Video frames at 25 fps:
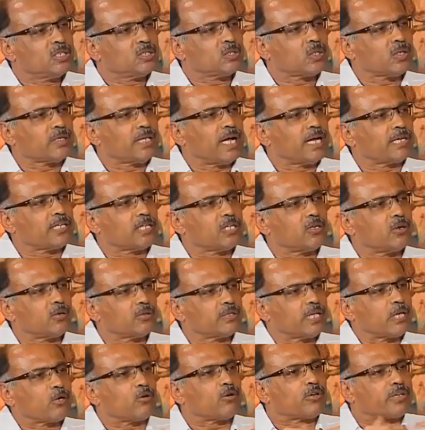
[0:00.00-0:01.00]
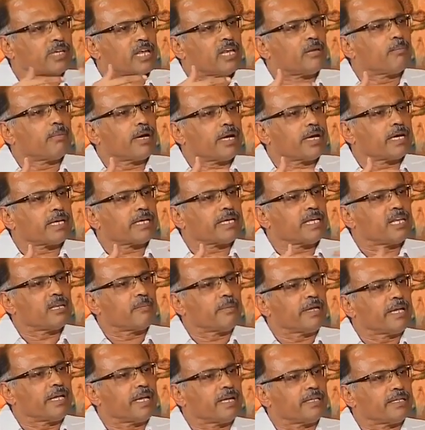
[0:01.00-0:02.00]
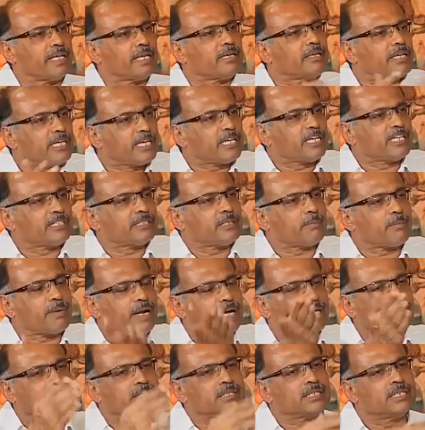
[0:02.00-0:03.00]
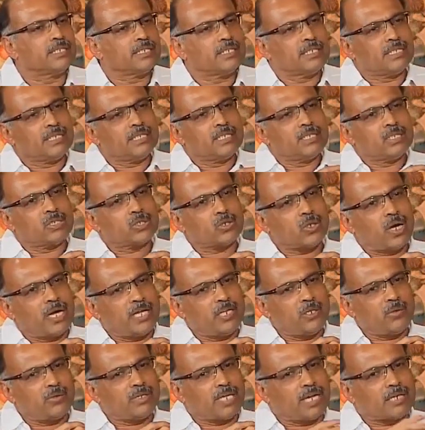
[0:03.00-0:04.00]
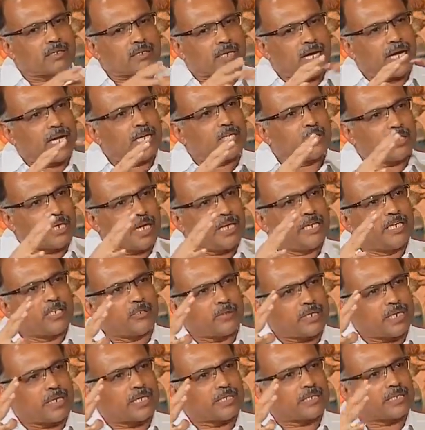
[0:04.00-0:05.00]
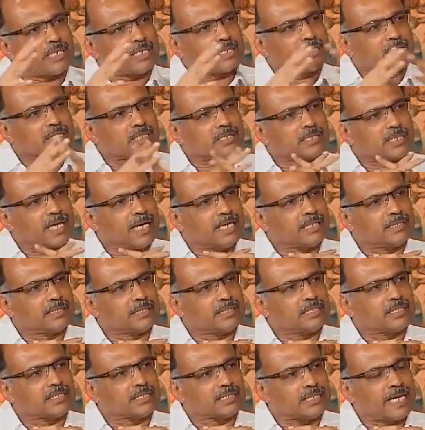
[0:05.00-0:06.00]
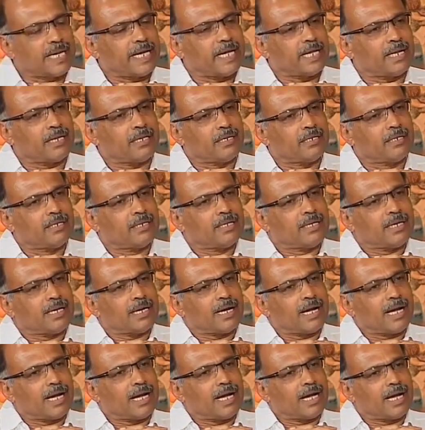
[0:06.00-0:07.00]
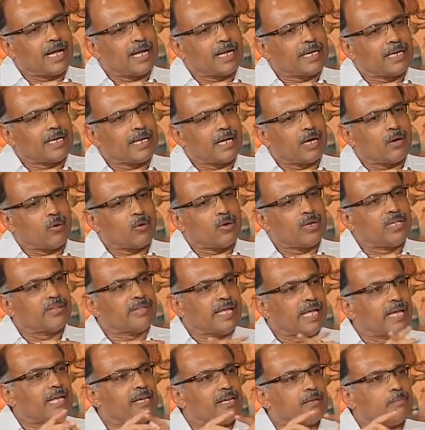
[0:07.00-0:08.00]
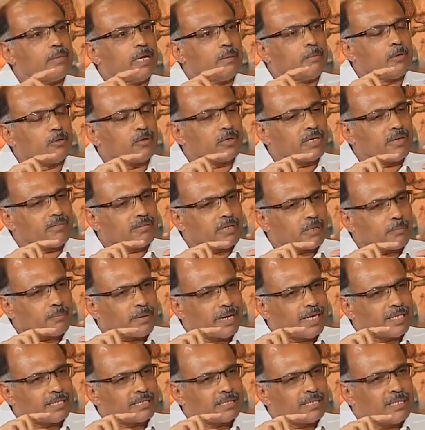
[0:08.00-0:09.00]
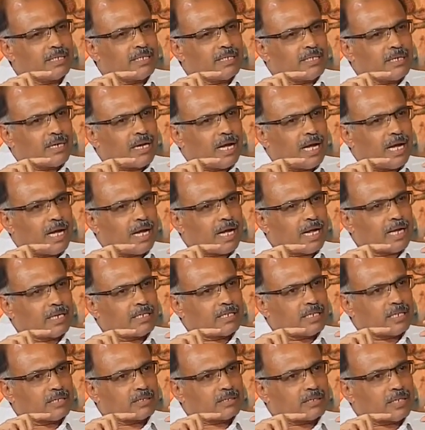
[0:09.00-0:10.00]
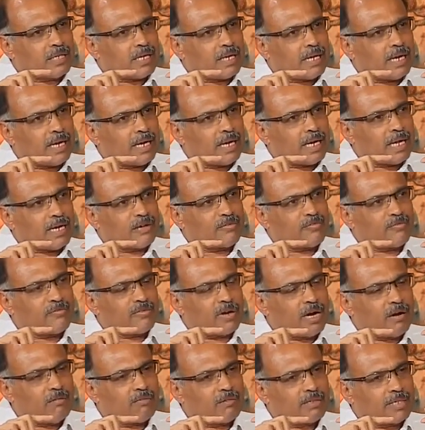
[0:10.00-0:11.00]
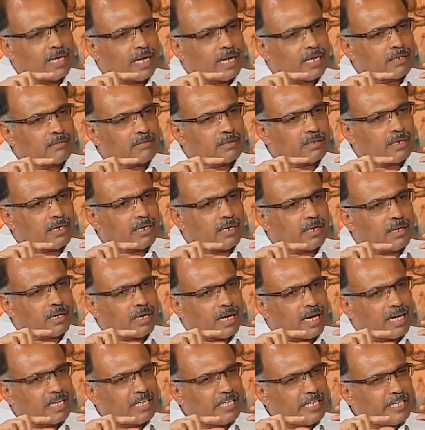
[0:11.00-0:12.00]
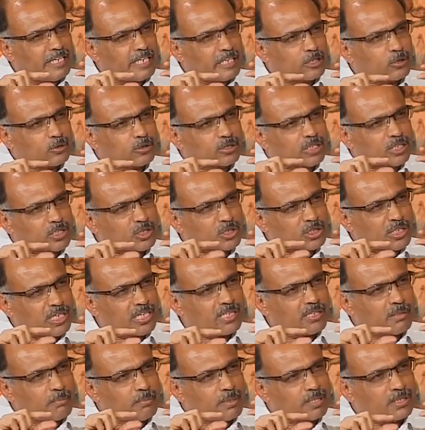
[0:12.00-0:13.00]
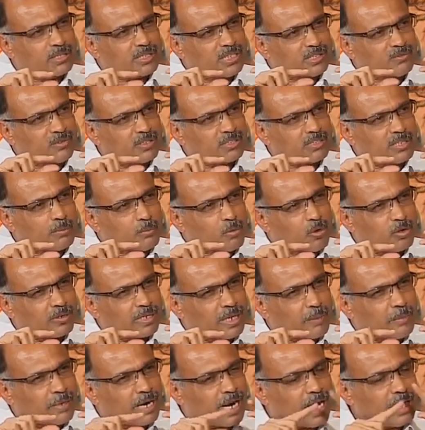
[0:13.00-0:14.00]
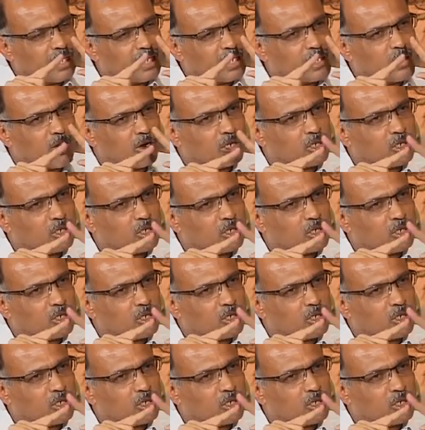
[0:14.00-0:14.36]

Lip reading: so that they could kill me and then increase the price. So I knew that I need to get a certain size and scale, and only then I'll be able to give that price. And I found that I needed to sustain the business for some more time, and I did